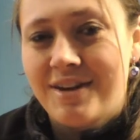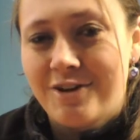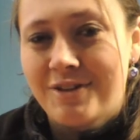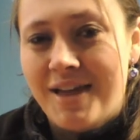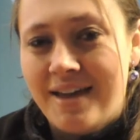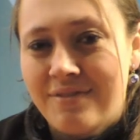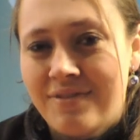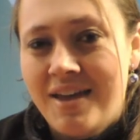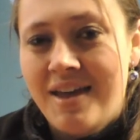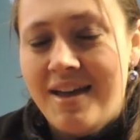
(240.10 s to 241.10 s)
in your life.
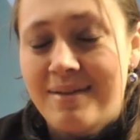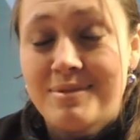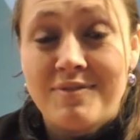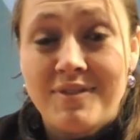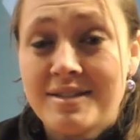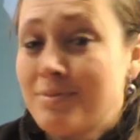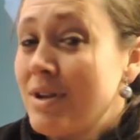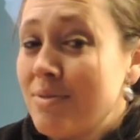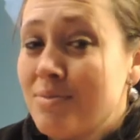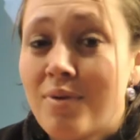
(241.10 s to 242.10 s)
Um, so if you'd like to
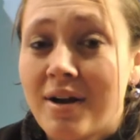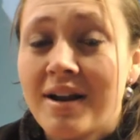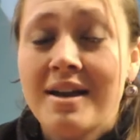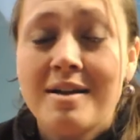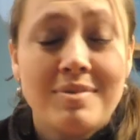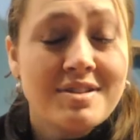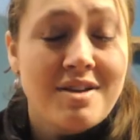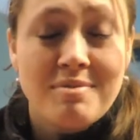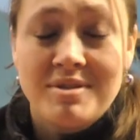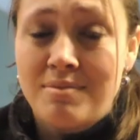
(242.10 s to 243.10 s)
know more, please
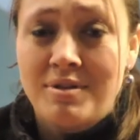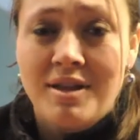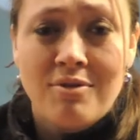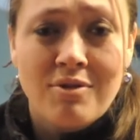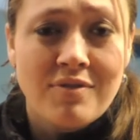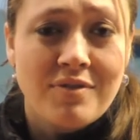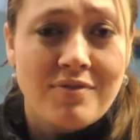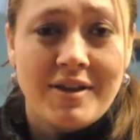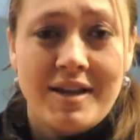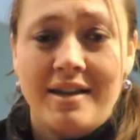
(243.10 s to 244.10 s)
comment down below or feel
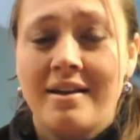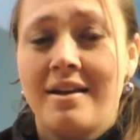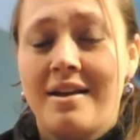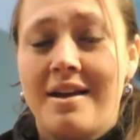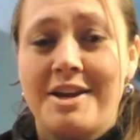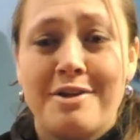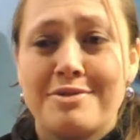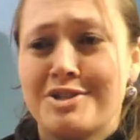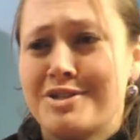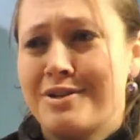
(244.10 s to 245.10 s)
free, you know,
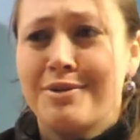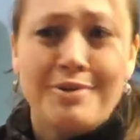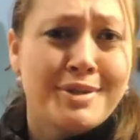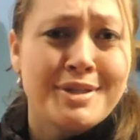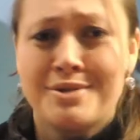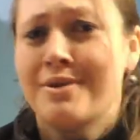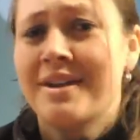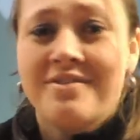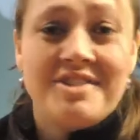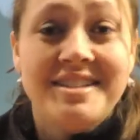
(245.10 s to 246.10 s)
just to Google the
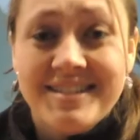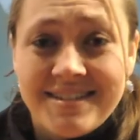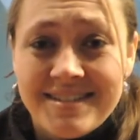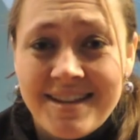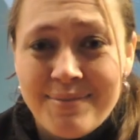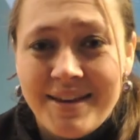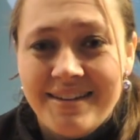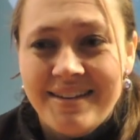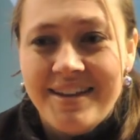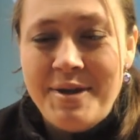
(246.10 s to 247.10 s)
story of Jesus. I
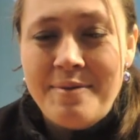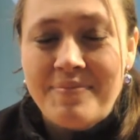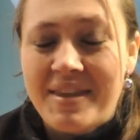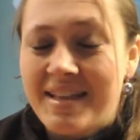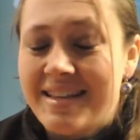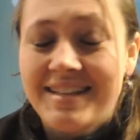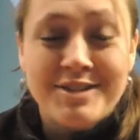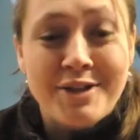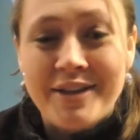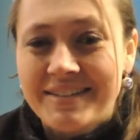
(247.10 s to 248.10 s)
mean it,
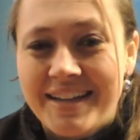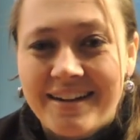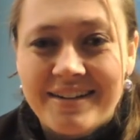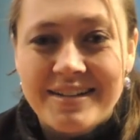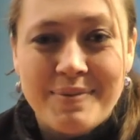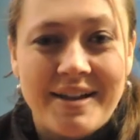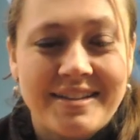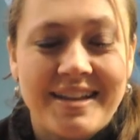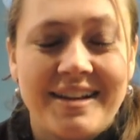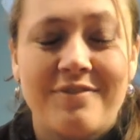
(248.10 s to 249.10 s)
it's all out there. It's been
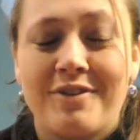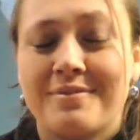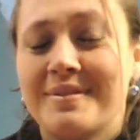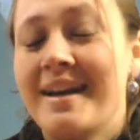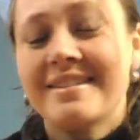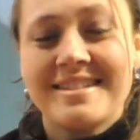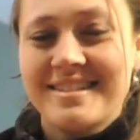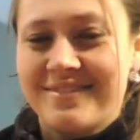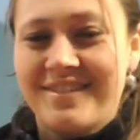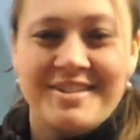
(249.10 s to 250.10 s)
out there for
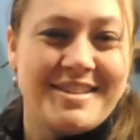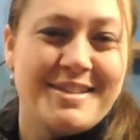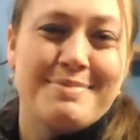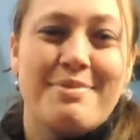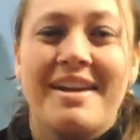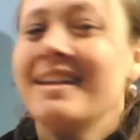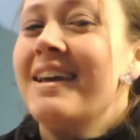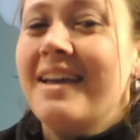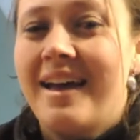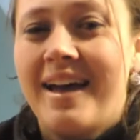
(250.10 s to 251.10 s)
thousands of years at this point,
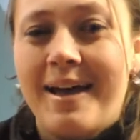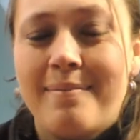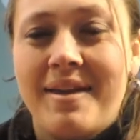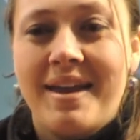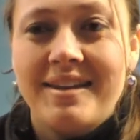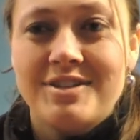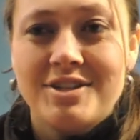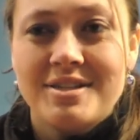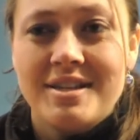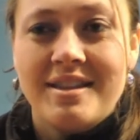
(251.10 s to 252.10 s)
um, and it's
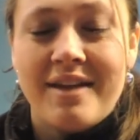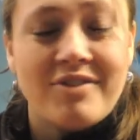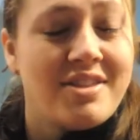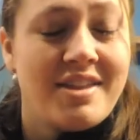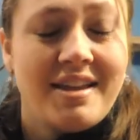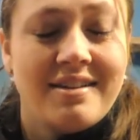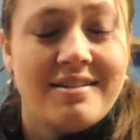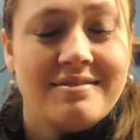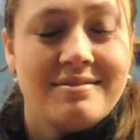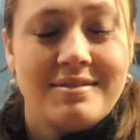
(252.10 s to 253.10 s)
just everything
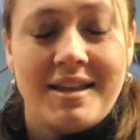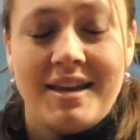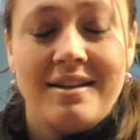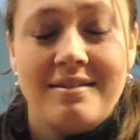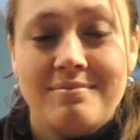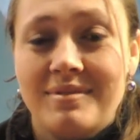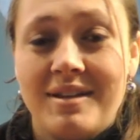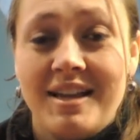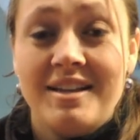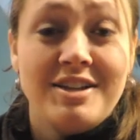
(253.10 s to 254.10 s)
that it.
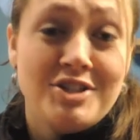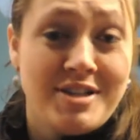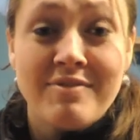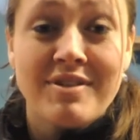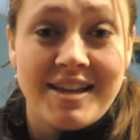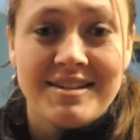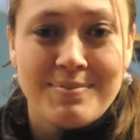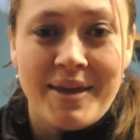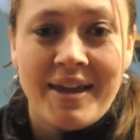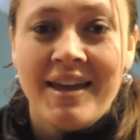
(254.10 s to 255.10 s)
he's just everything
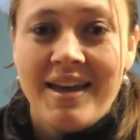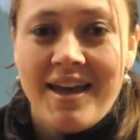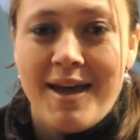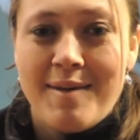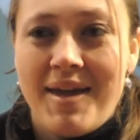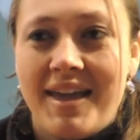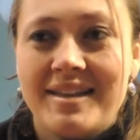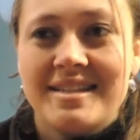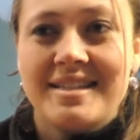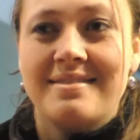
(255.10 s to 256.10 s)
to me, um,
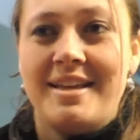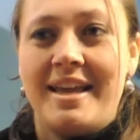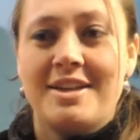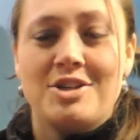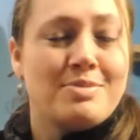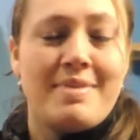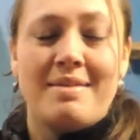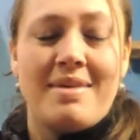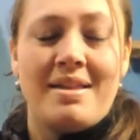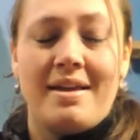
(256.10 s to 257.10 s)
and he has just
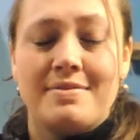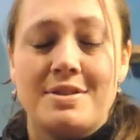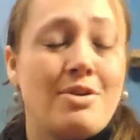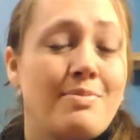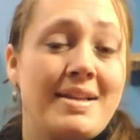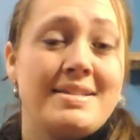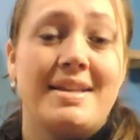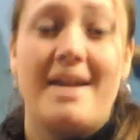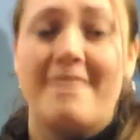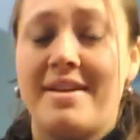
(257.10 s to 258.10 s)
made my life so
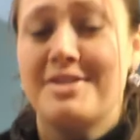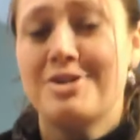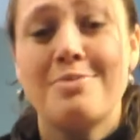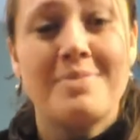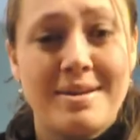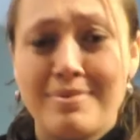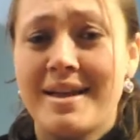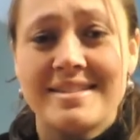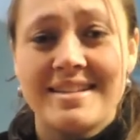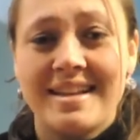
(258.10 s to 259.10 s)
amazing. I've had so many
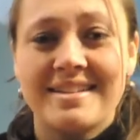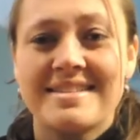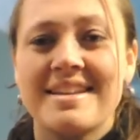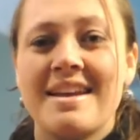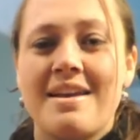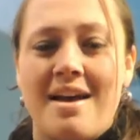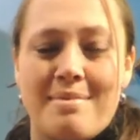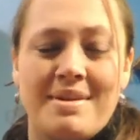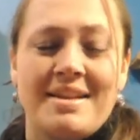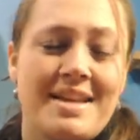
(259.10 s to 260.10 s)
blessings,
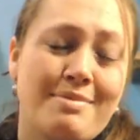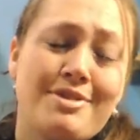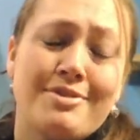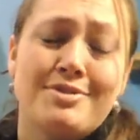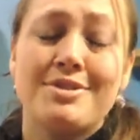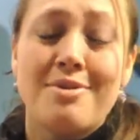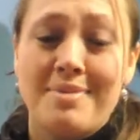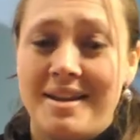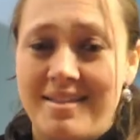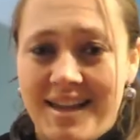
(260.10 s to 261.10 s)
um, and he's helped me through so
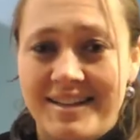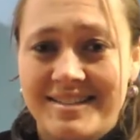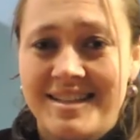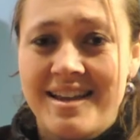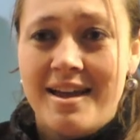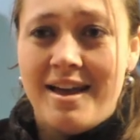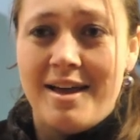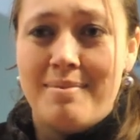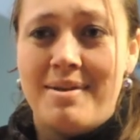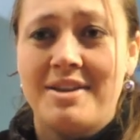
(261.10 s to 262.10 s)
many things.
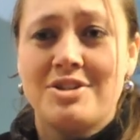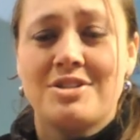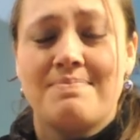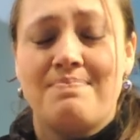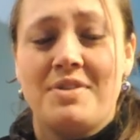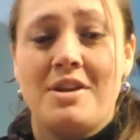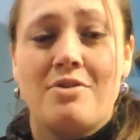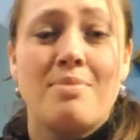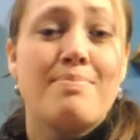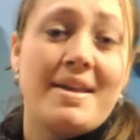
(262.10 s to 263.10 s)
Um, and he's just, you
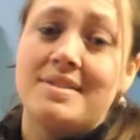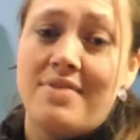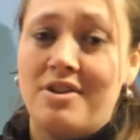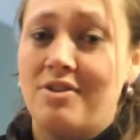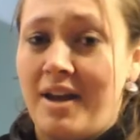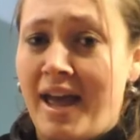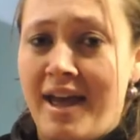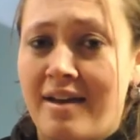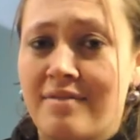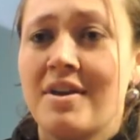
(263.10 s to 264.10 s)
know, the best friend you can
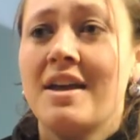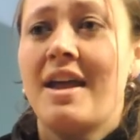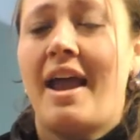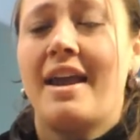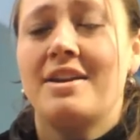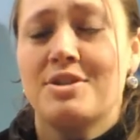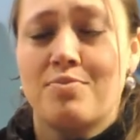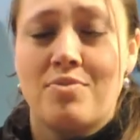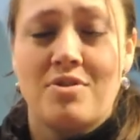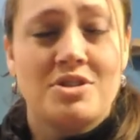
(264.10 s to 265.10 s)
have, and you
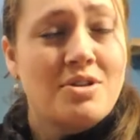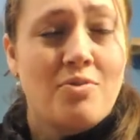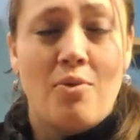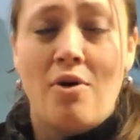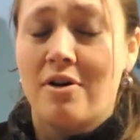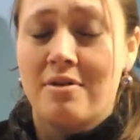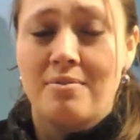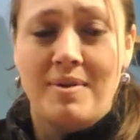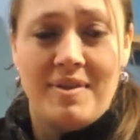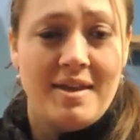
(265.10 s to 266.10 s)
just just a walk
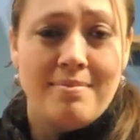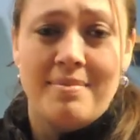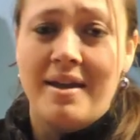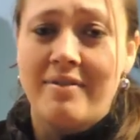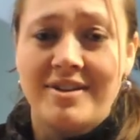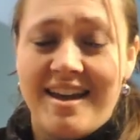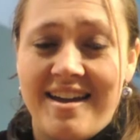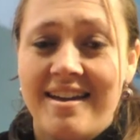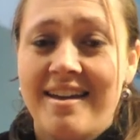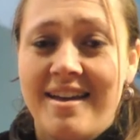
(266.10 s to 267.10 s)
with him every
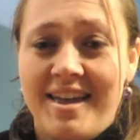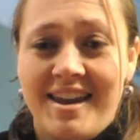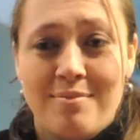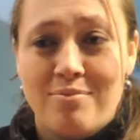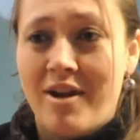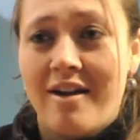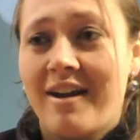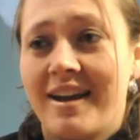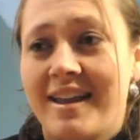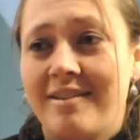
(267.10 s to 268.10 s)
day and in prayer,
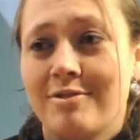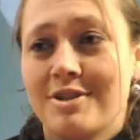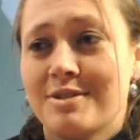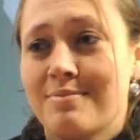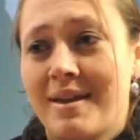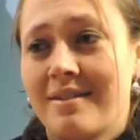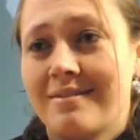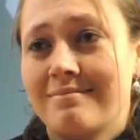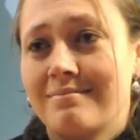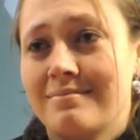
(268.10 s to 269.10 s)
and he will just make
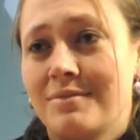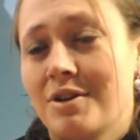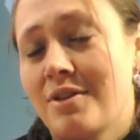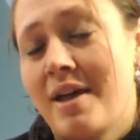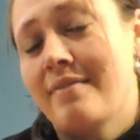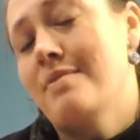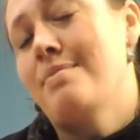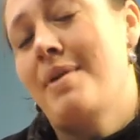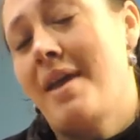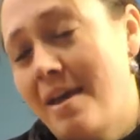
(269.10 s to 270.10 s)
your life
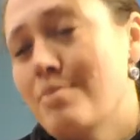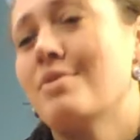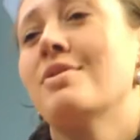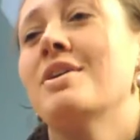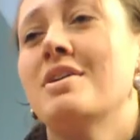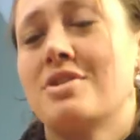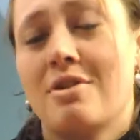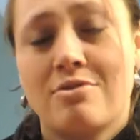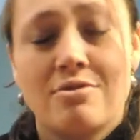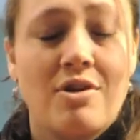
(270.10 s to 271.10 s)
be able to
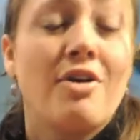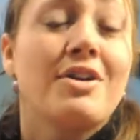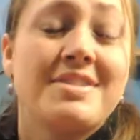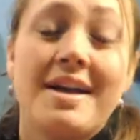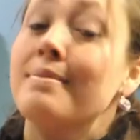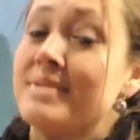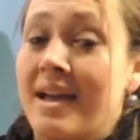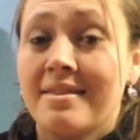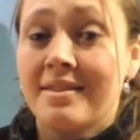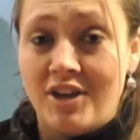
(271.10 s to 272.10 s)
go through the hard times
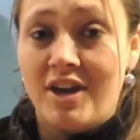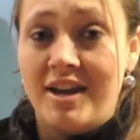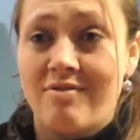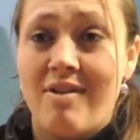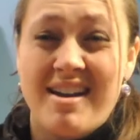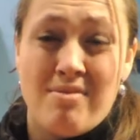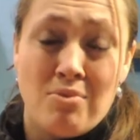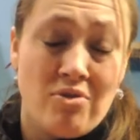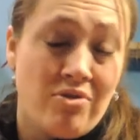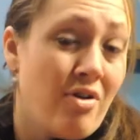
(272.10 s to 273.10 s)
and the good. And right now,
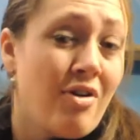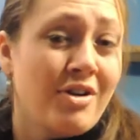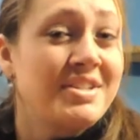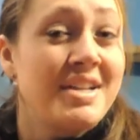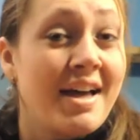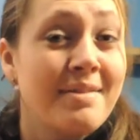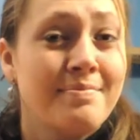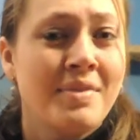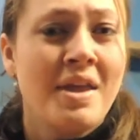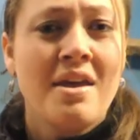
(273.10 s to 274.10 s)
I'm going through a hard
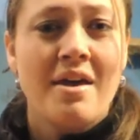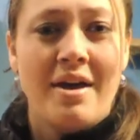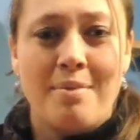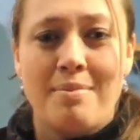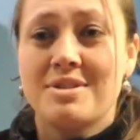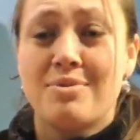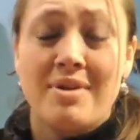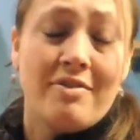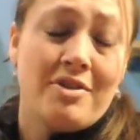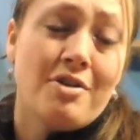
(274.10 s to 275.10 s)
time, um, and so
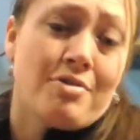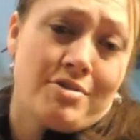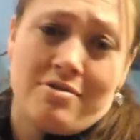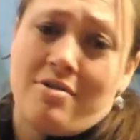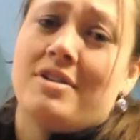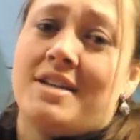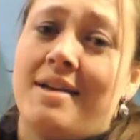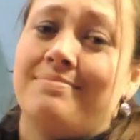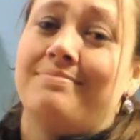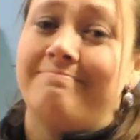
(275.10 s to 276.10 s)
whenever you're going through a hard
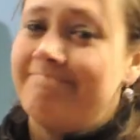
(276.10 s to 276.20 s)
time,